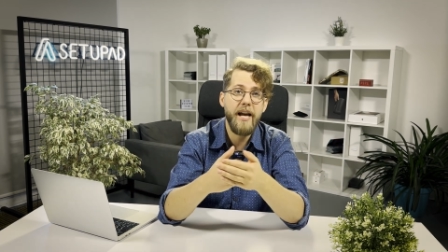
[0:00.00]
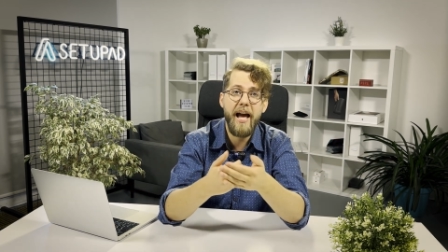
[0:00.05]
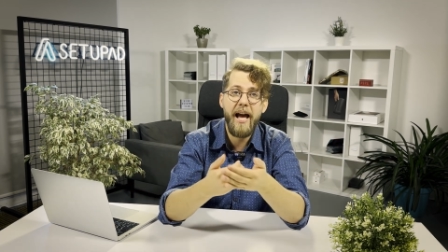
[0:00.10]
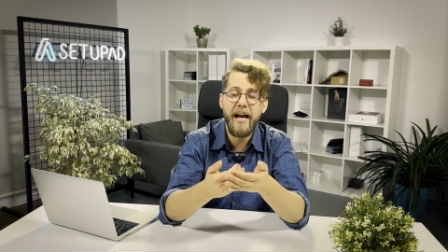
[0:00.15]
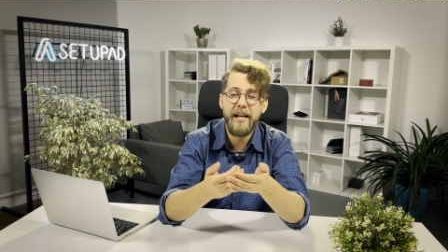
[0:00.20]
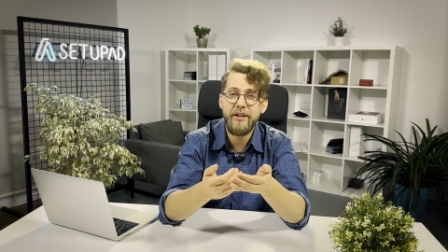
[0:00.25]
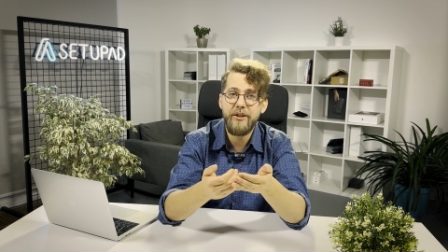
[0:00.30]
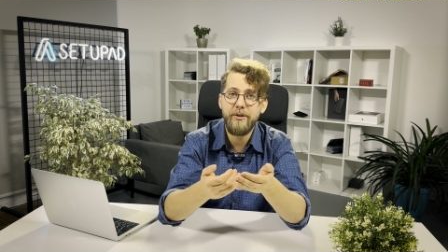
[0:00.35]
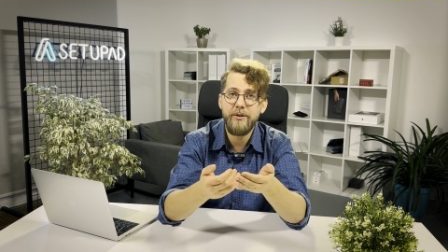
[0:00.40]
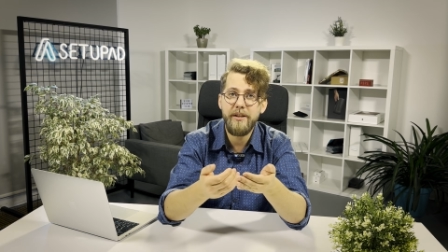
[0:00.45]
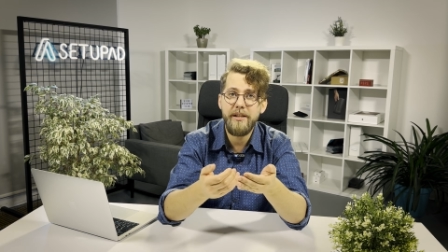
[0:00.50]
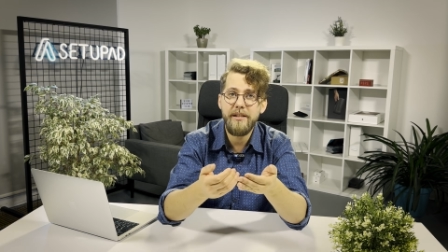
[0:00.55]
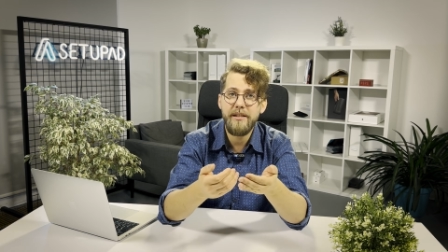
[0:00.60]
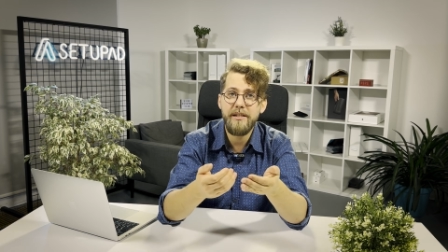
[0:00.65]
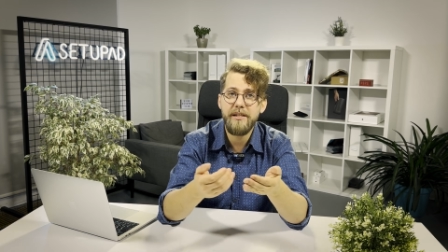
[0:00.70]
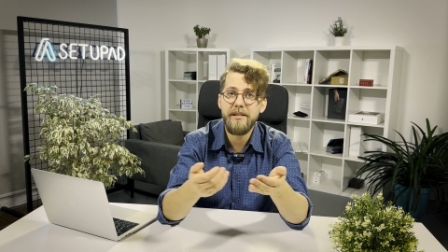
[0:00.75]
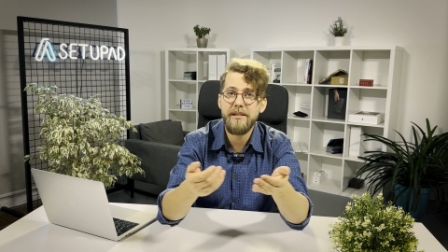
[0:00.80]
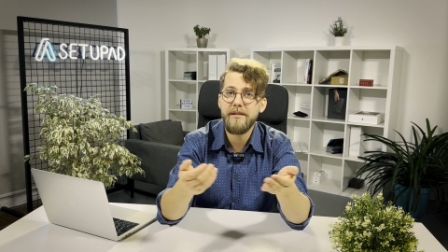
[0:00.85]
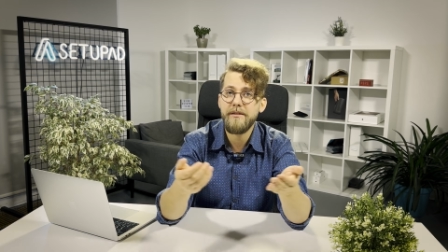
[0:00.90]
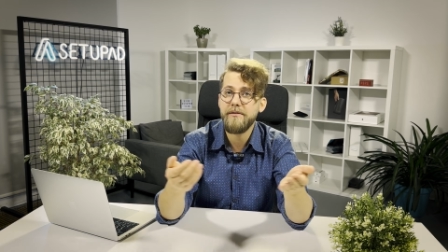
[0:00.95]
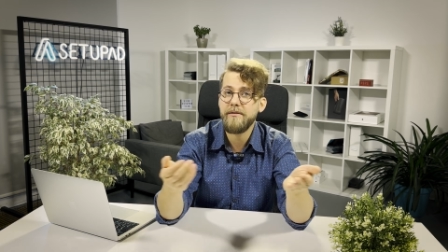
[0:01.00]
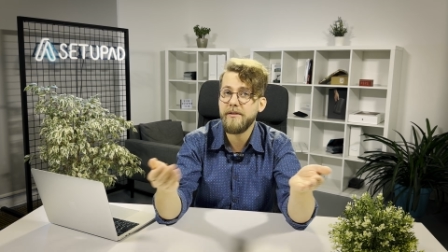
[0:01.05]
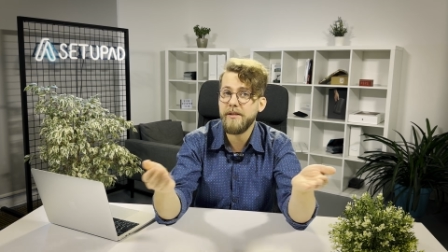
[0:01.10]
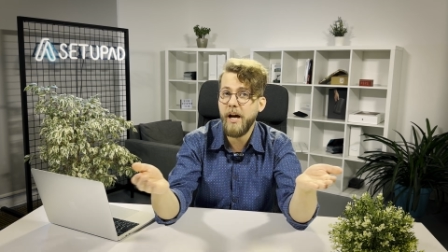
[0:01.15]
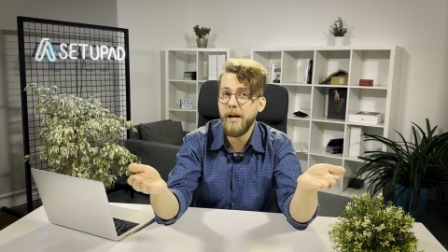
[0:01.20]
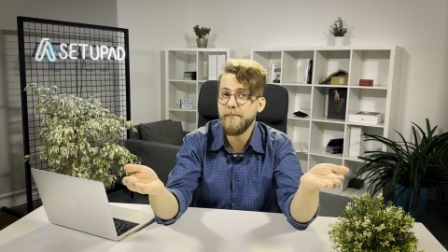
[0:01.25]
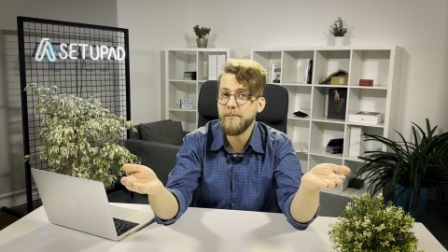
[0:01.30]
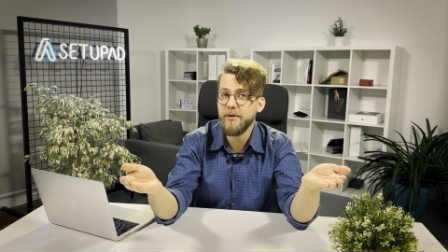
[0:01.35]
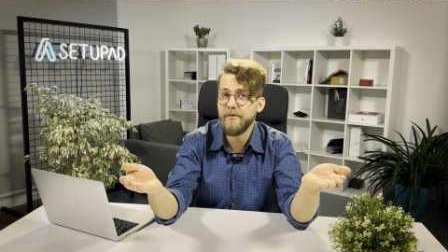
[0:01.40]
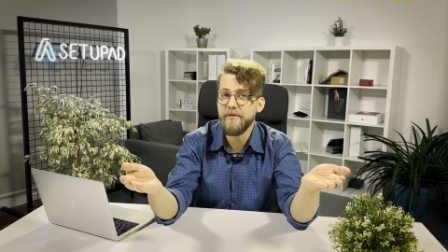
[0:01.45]
ad units,
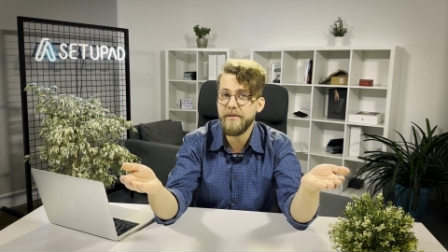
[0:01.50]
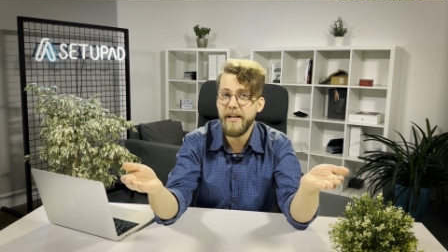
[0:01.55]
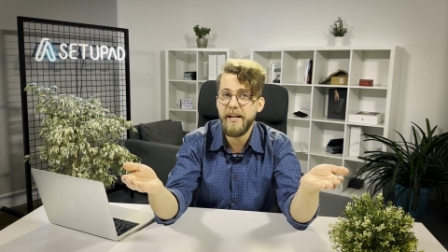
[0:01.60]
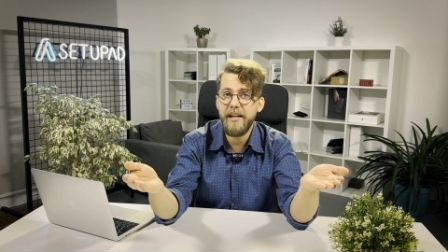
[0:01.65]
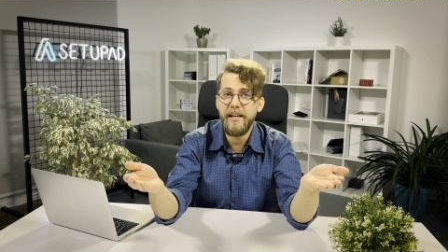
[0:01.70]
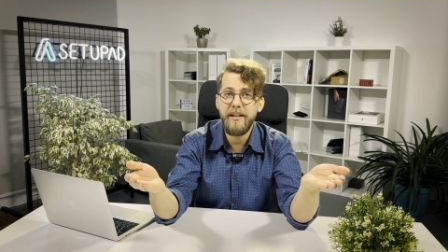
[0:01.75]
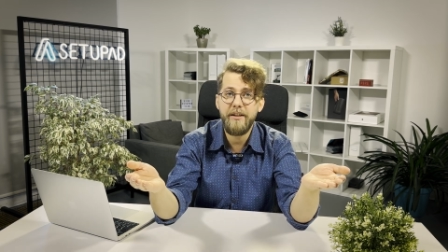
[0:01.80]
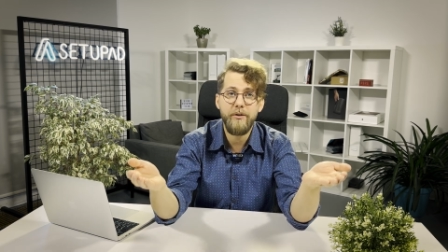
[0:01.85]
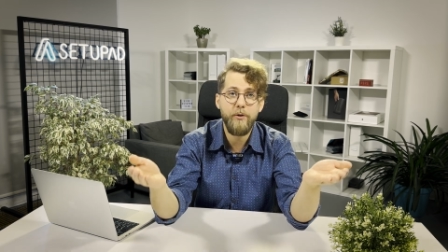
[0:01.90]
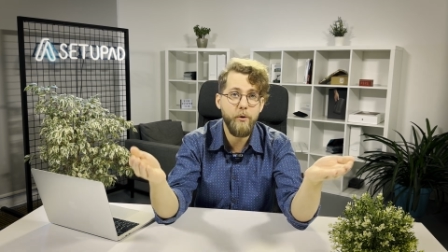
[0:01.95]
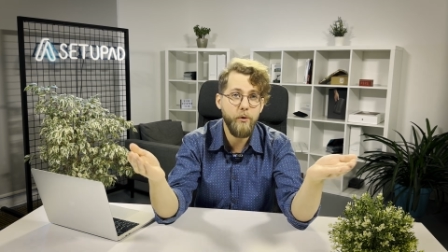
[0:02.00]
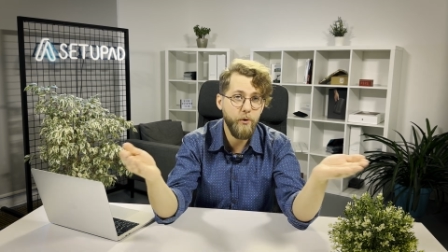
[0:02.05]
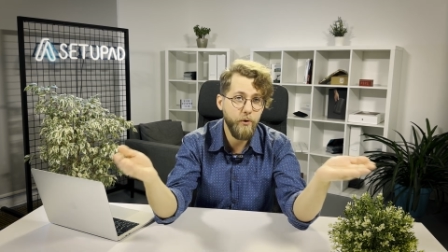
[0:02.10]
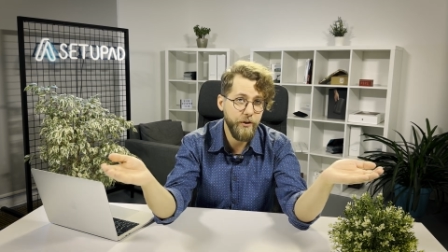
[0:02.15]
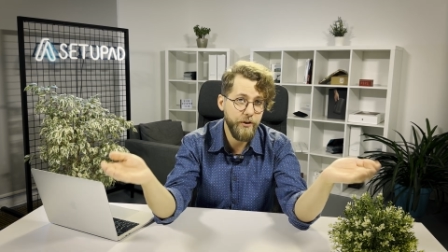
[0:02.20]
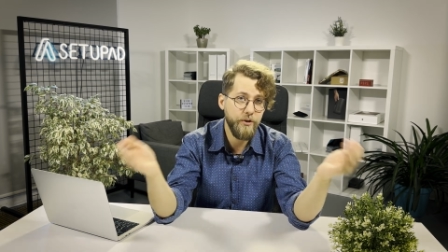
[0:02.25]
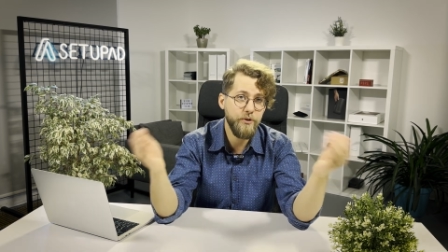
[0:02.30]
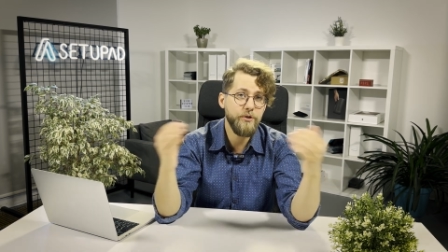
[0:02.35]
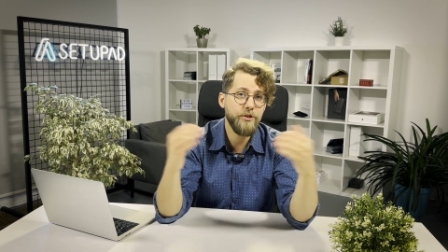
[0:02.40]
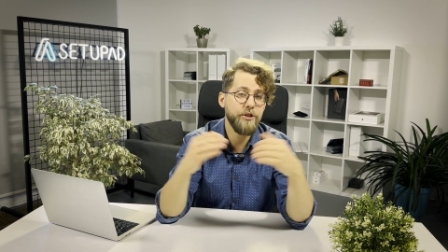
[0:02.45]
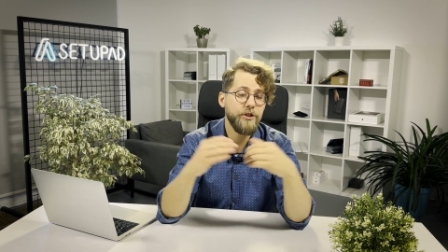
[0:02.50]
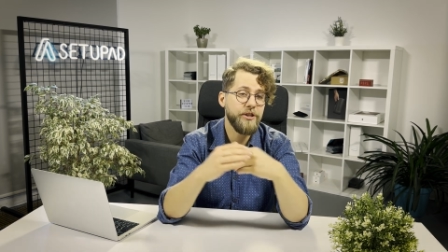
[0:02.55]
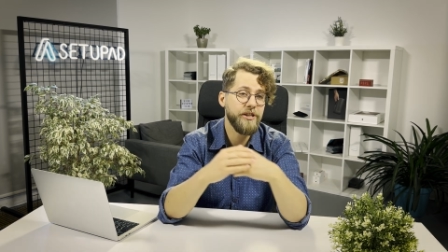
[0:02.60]
times of day, or user